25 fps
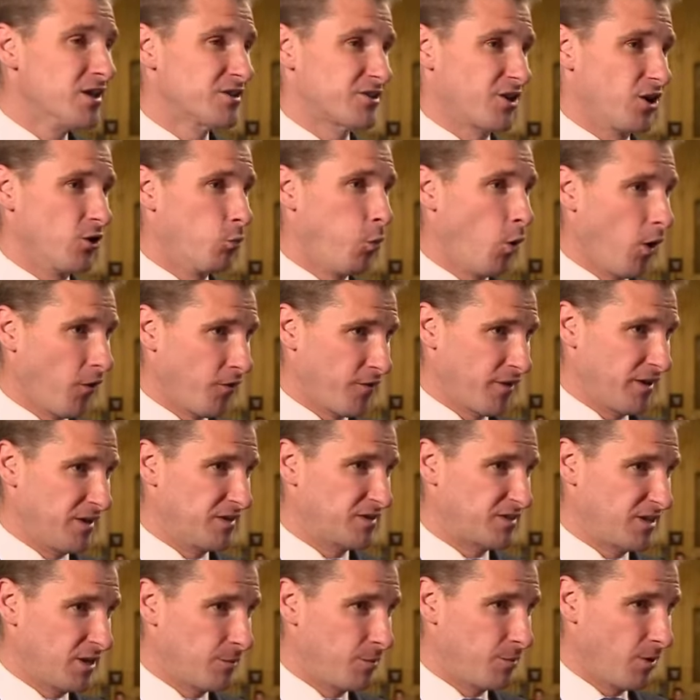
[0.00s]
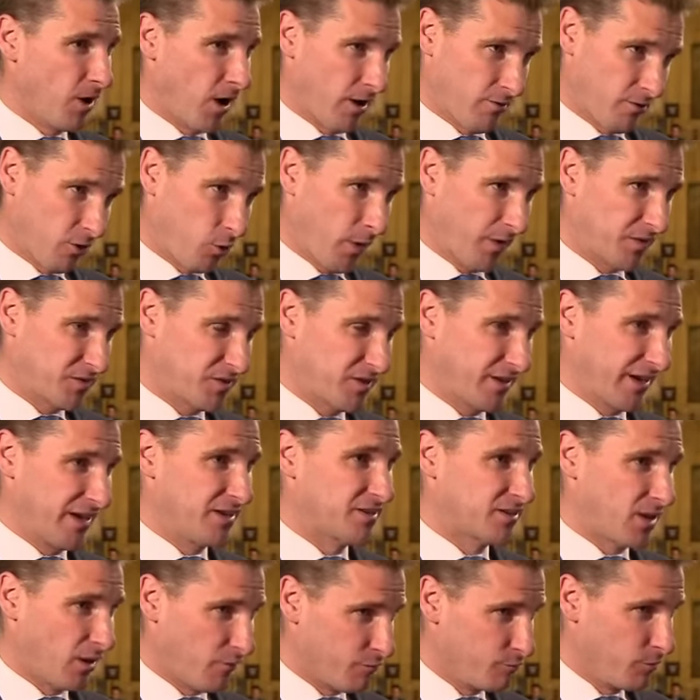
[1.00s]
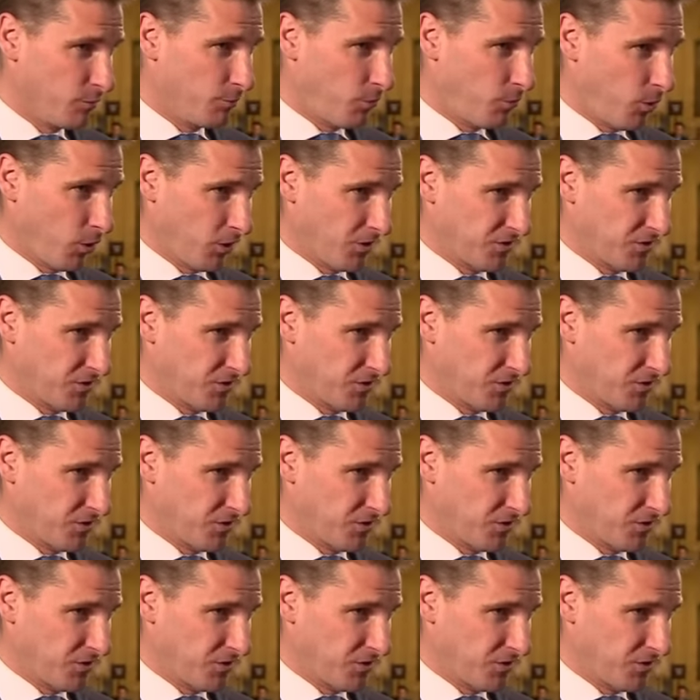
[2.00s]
So what the CBI requesting is government